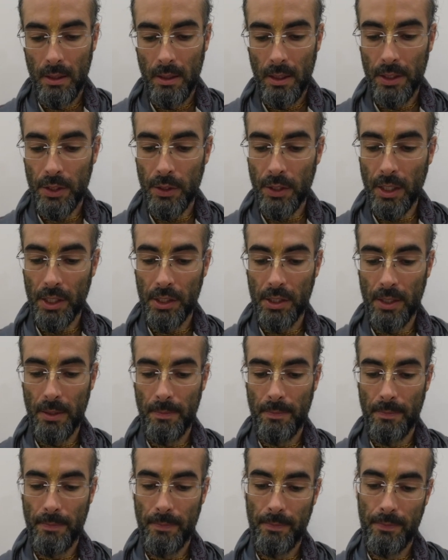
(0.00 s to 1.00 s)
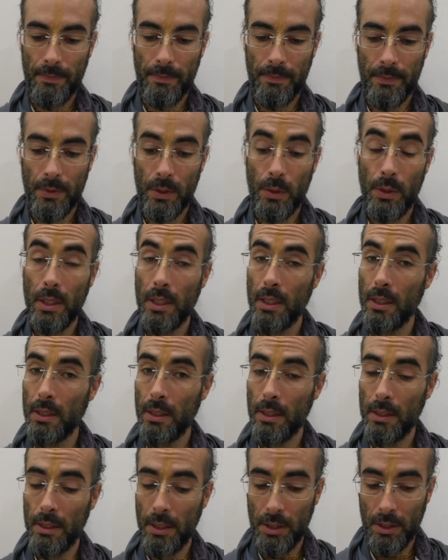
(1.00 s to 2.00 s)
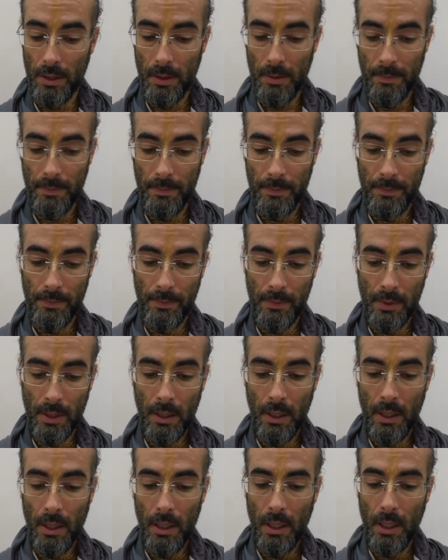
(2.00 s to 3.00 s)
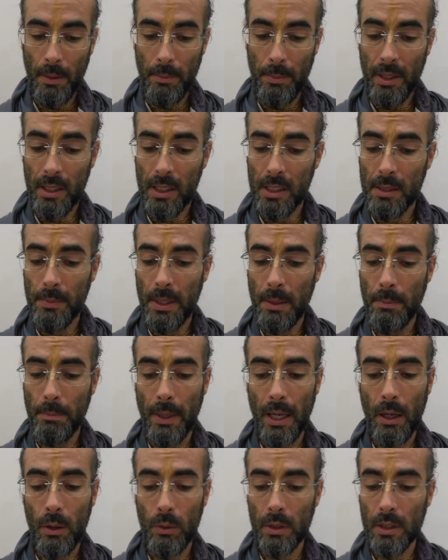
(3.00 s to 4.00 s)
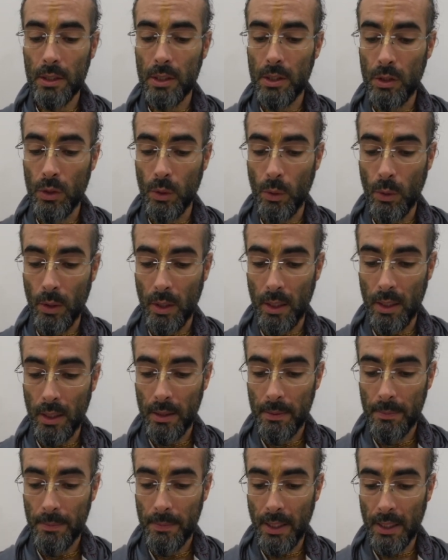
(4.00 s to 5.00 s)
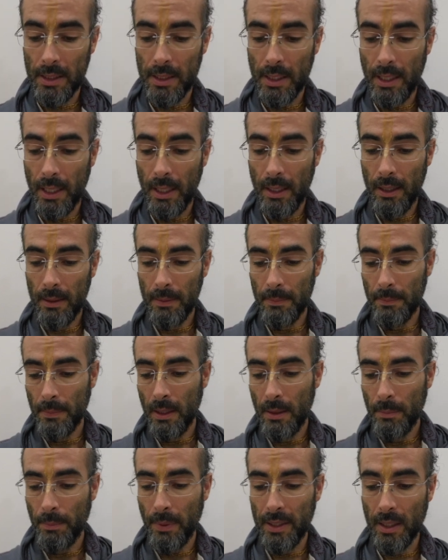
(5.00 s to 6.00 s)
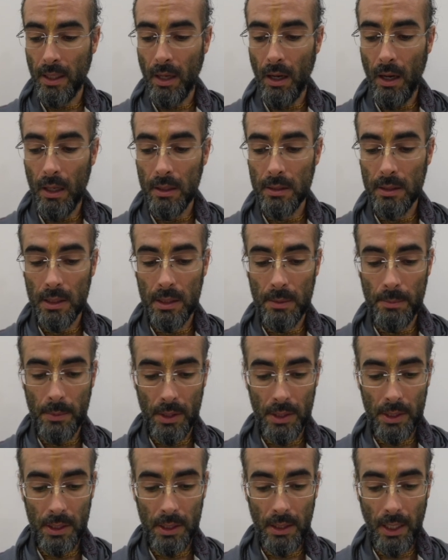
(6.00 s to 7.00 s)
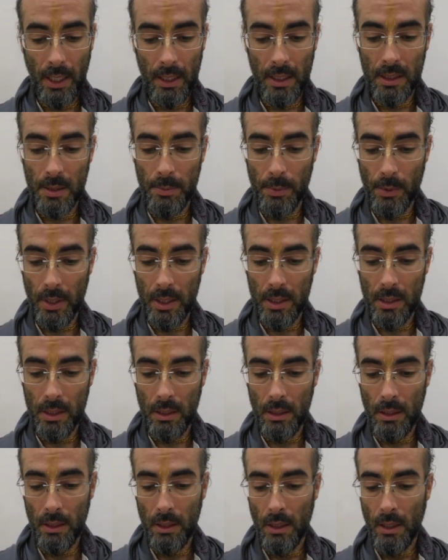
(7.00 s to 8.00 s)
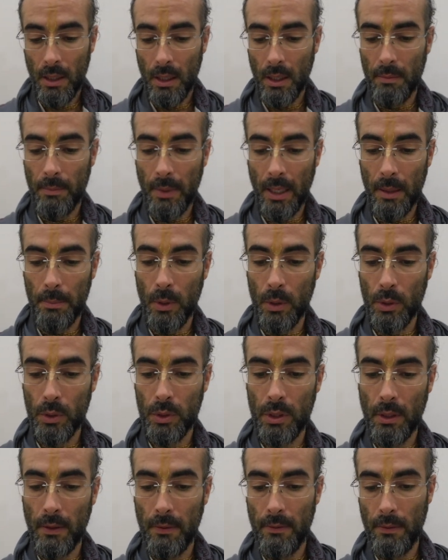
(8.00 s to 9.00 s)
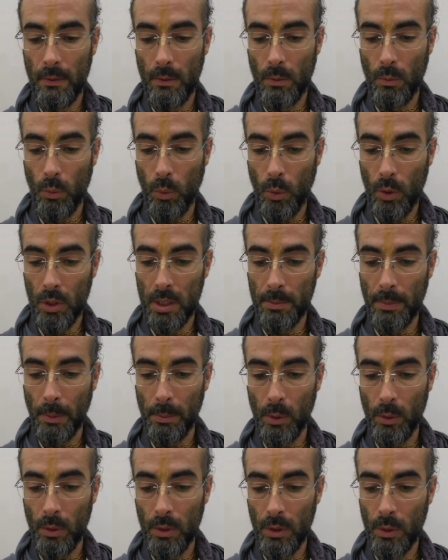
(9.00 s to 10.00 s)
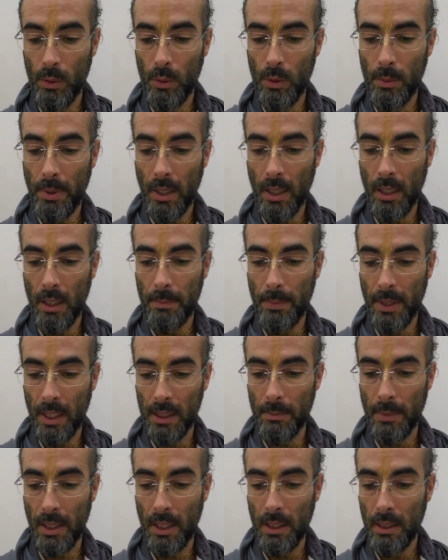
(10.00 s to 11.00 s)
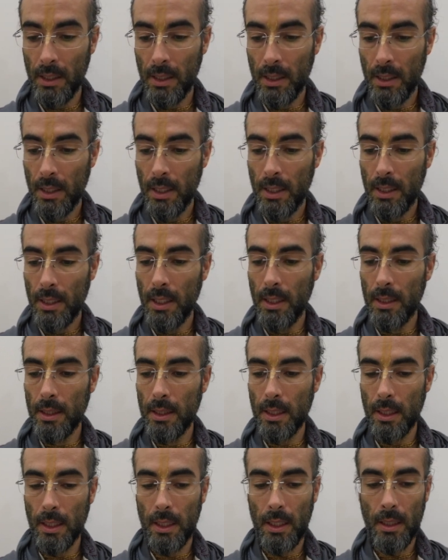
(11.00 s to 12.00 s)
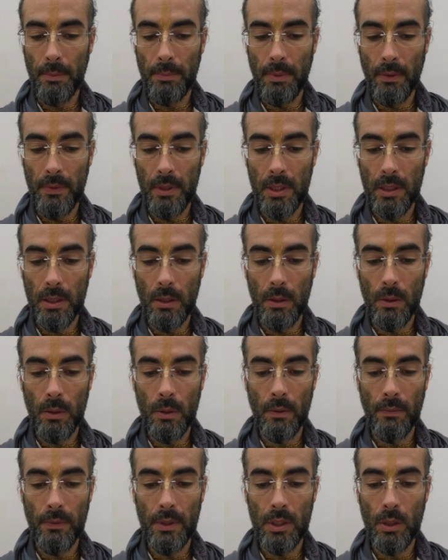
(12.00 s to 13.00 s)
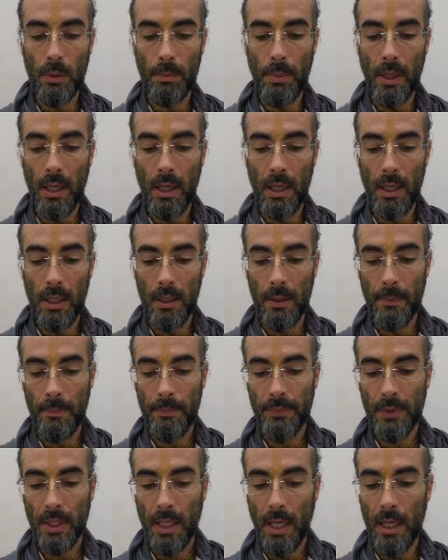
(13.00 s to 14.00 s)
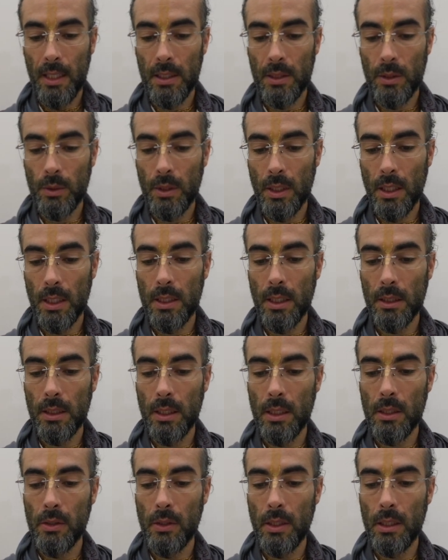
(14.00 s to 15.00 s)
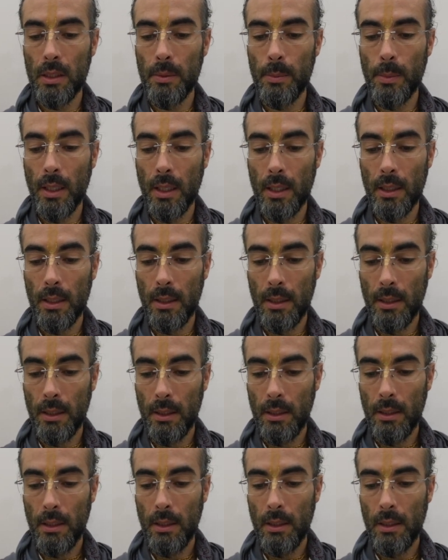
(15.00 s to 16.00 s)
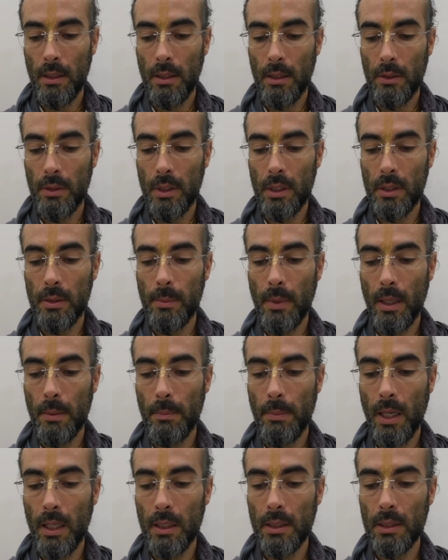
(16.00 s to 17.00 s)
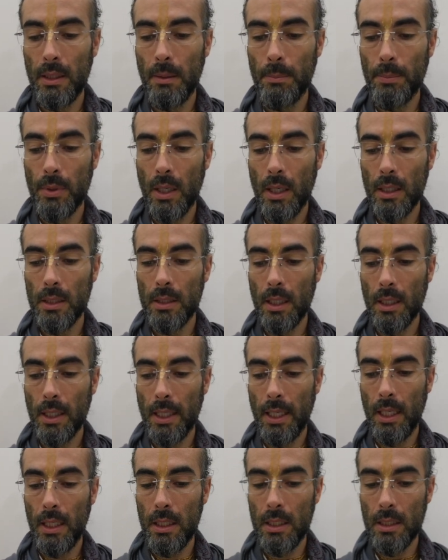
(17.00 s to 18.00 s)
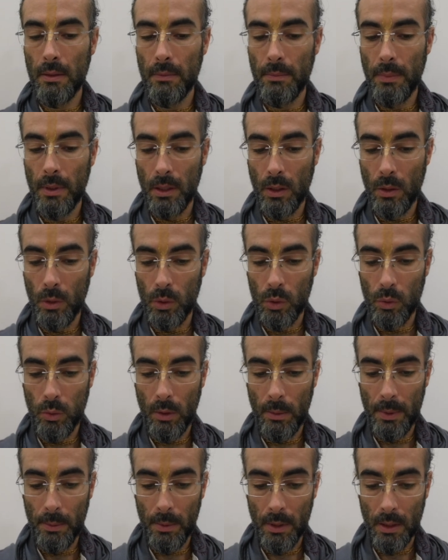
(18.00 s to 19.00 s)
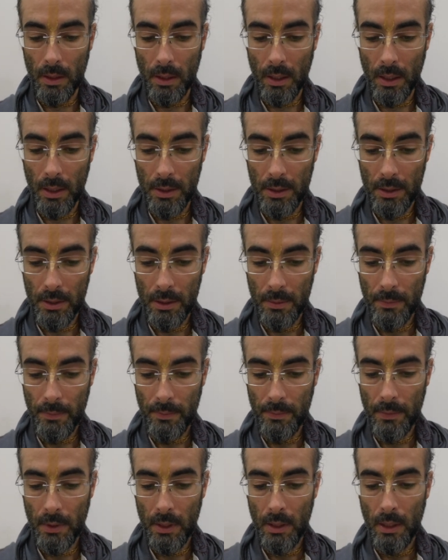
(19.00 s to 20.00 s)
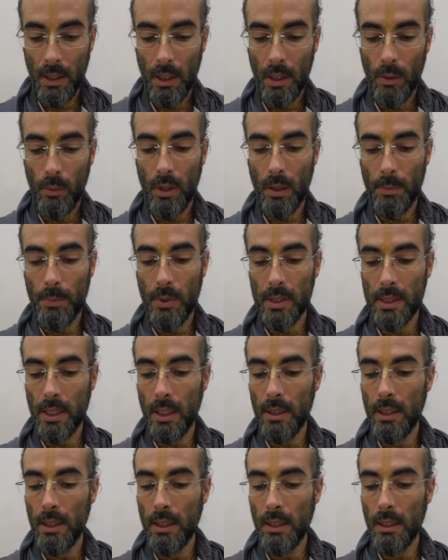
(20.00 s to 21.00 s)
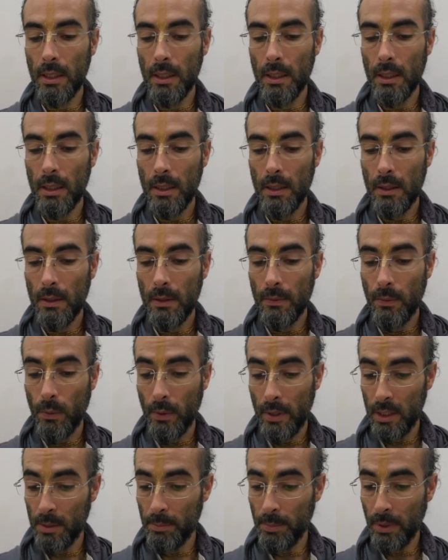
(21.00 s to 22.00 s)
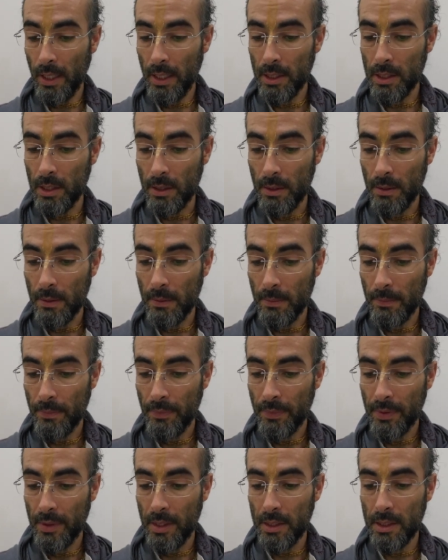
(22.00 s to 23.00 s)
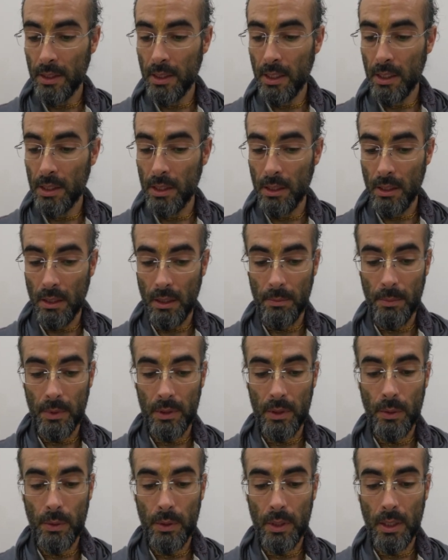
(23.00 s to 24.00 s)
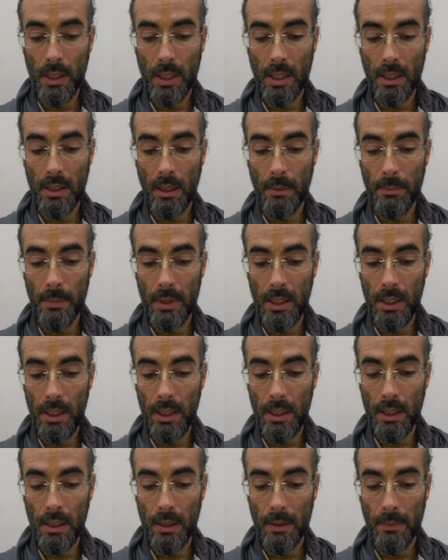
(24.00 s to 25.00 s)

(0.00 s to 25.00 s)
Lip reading: Introduction to the Hindi edition. It brings me boundless joy that today, by the causeless mercy and inspiration of my most worshipable Gurupad Padma, Nitya Lila Pravishta Ong Vishnupad, Ashtotara Shatra Sri Srimad Bhakti Pragnag Keshav Goswami Maharaj, we are presenting for his pleasure this edition of Madhurya Kadambini,